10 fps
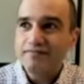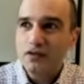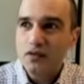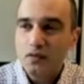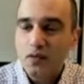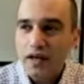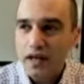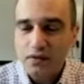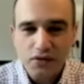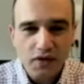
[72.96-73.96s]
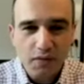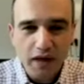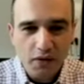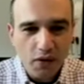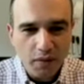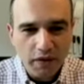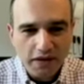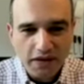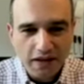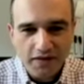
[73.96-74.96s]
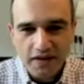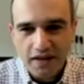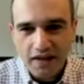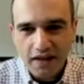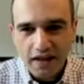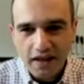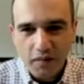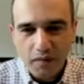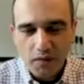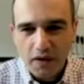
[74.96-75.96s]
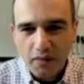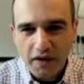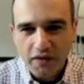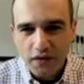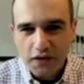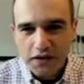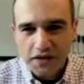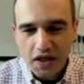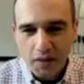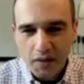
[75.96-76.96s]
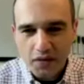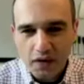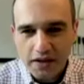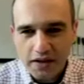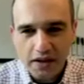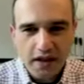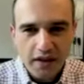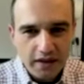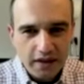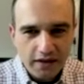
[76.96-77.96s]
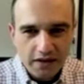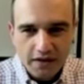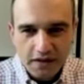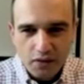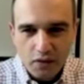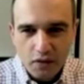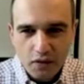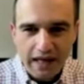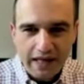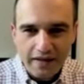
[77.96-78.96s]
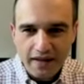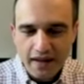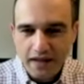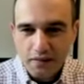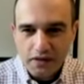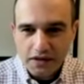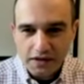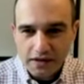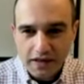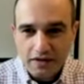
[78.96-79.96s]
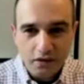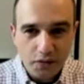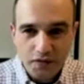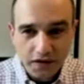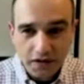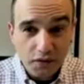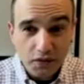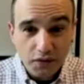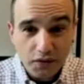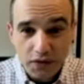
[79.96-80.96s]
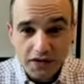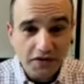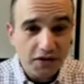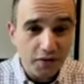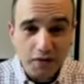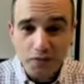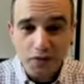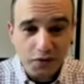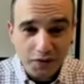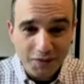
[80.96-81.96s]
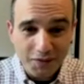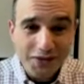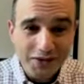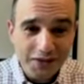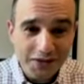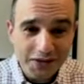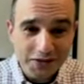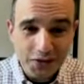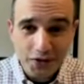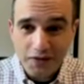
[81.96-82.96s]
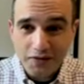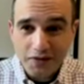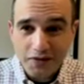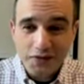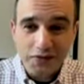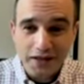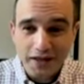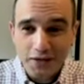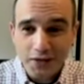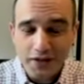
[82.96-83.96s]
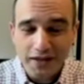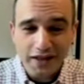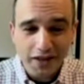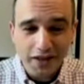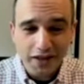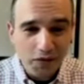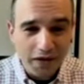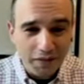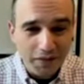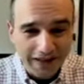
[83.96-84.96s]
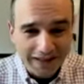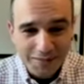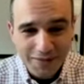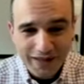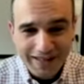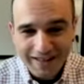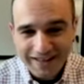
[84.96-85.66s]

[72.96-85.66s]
to when I was doing my CoreOS stuff, I remember one of my first assignment was, here's the CoreOS IDL, which is like equivalent to your WSDL when we're doing web services, or equivalent to now your Open API spec.